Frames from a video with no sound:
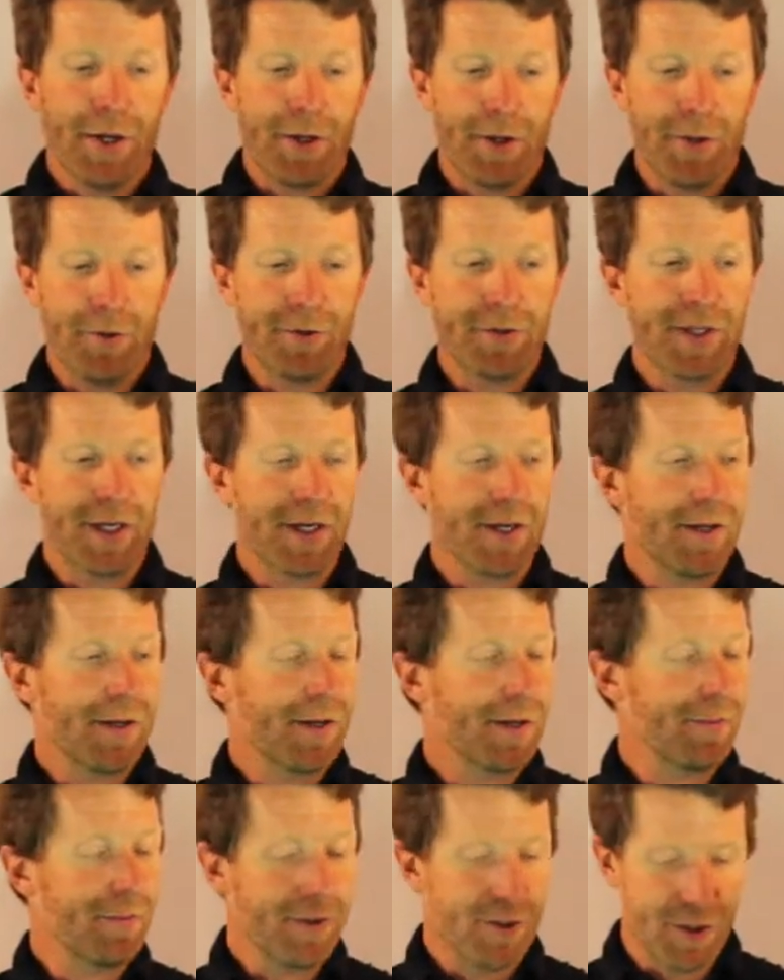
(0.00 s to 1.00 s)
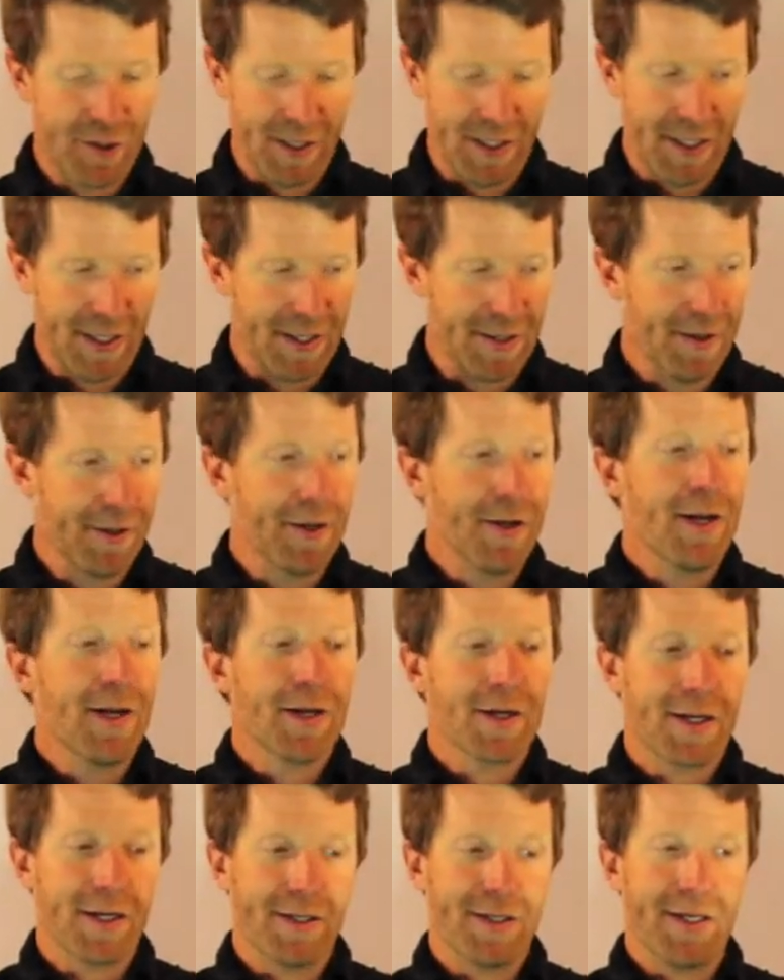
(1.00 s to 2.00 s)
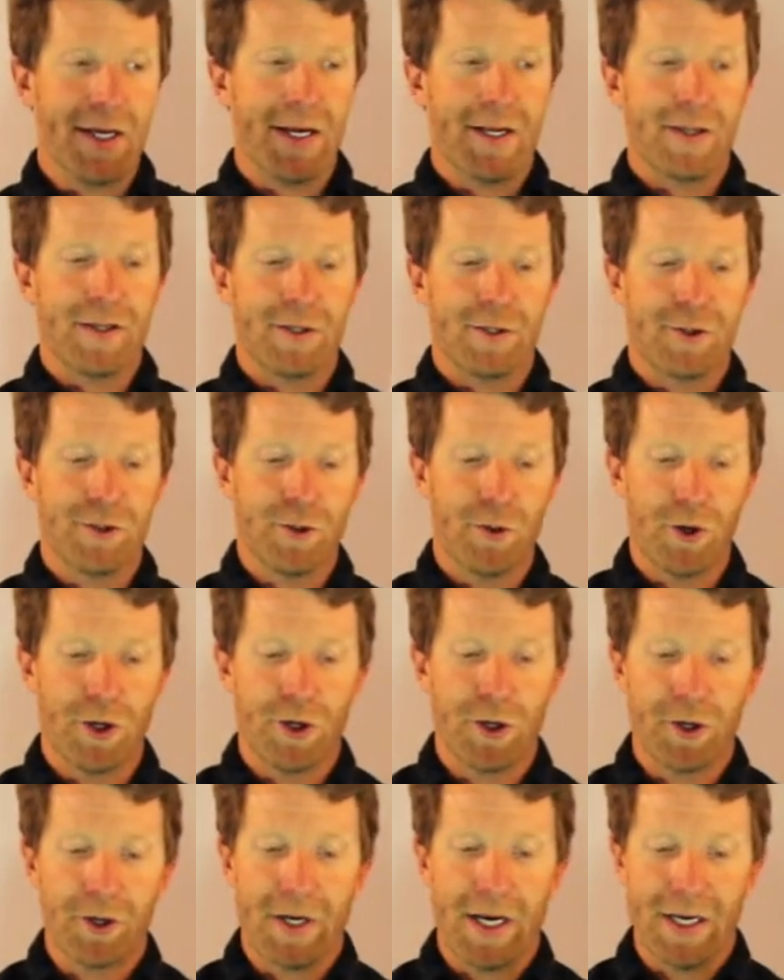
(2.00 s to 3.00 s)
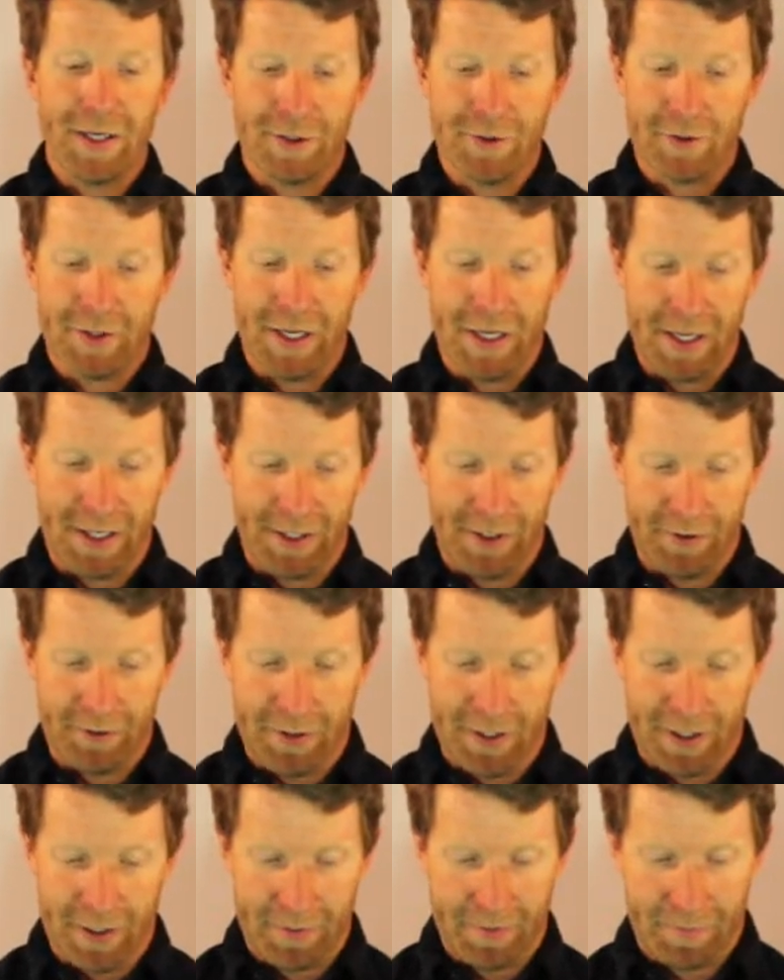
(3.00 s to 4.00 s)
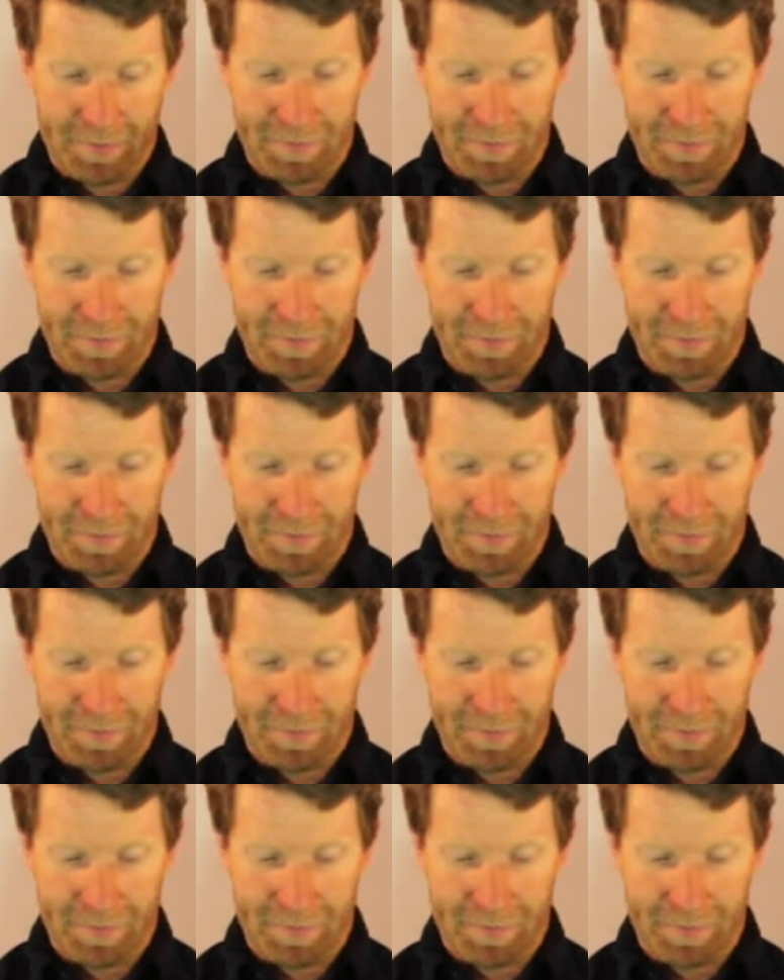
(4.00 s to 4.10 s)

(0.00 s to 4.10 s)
using the machine can take the shorter nasal cannula.